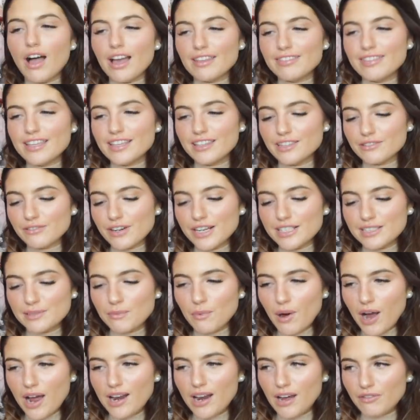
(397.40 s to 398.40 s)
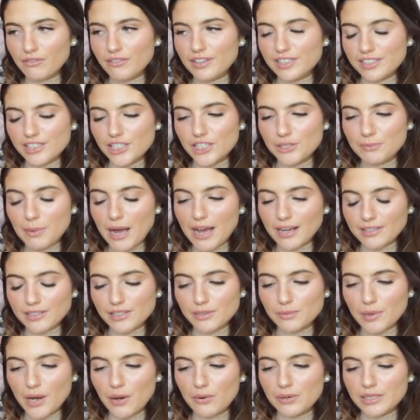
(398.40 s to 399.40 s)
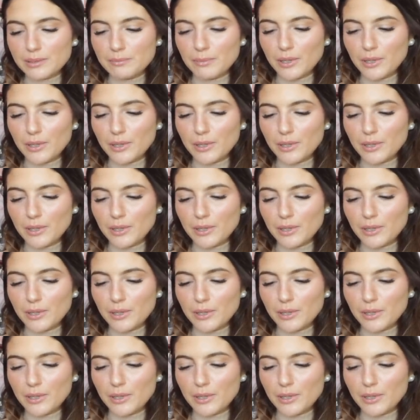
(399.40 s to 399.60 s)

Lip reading: I think the reason why I love vintage bags as well is